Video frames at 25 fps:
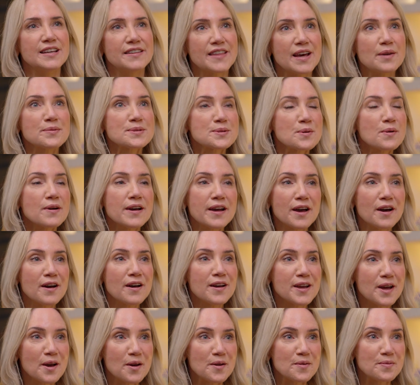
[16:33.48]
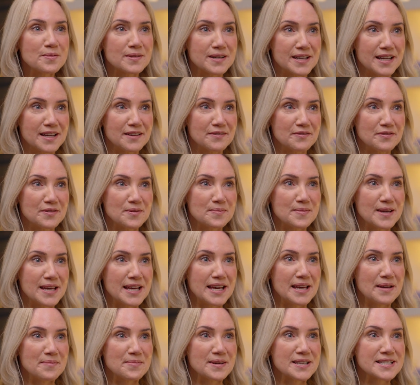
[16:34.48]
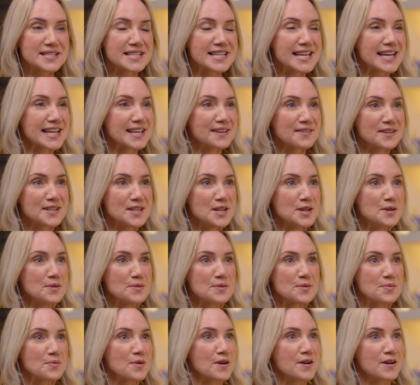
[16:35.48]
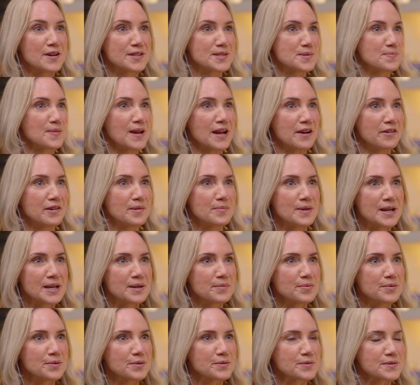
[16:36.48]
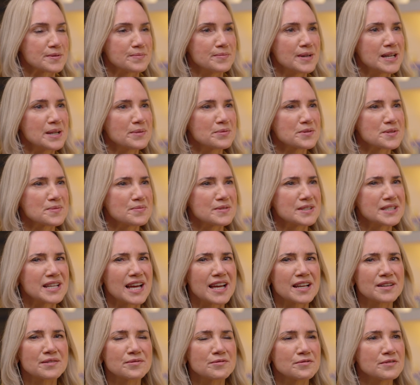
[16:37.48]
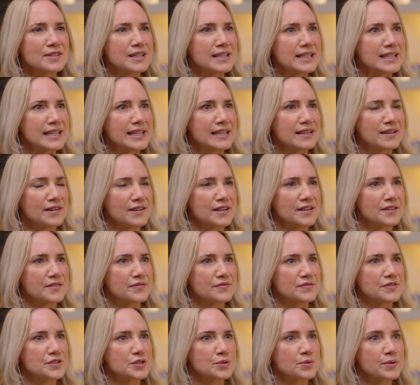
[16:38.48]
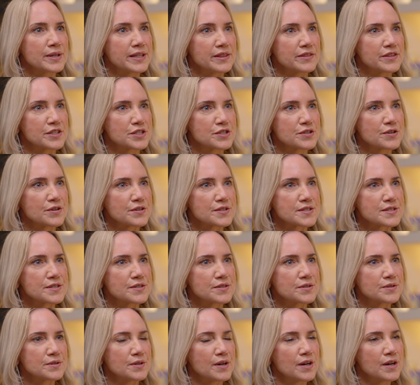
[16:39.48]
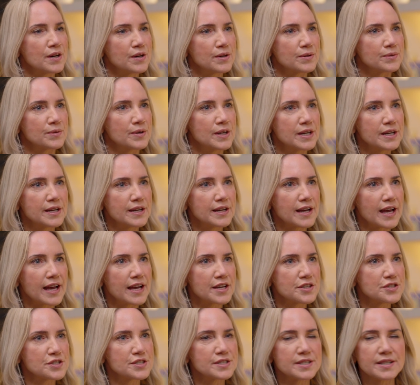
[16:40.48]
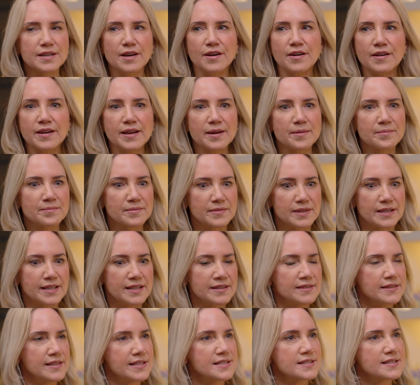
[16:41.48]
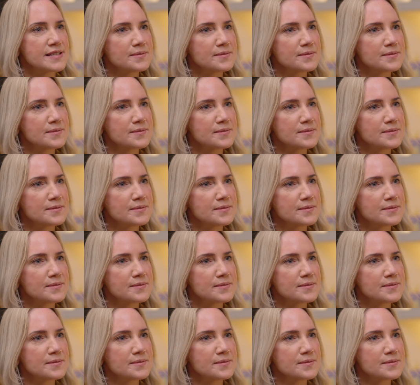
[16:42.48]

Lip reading: That was quite eye-opening for me because, again, I knew the words peri-menopause and menopause, but hadn't really kind of joined the dots and thought, oh, actually, I am in this